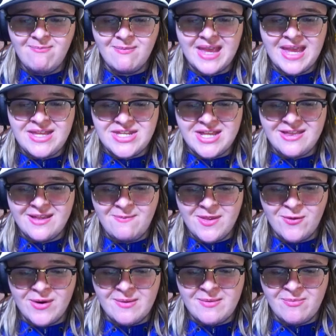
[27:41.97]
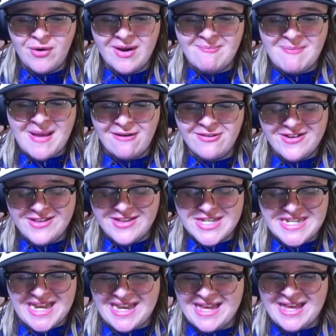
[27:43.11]
It just absorbed more of Bowser's
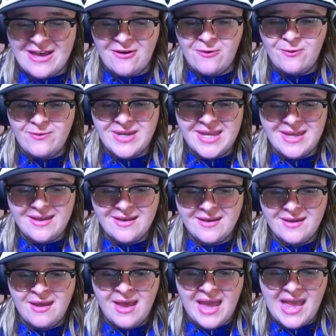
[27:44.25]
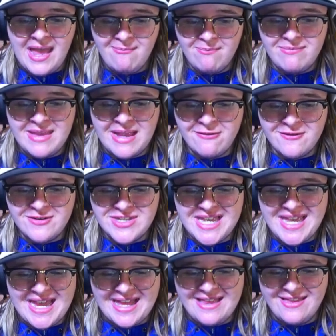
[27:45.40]
genetic code. Now's our
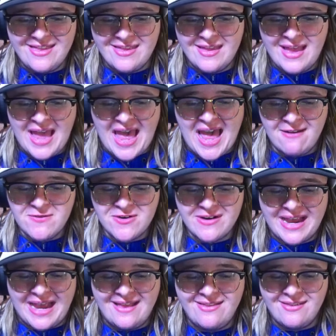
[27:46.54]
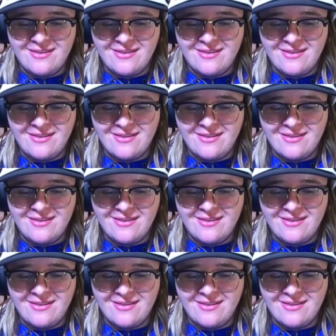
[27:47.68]
chance. After it.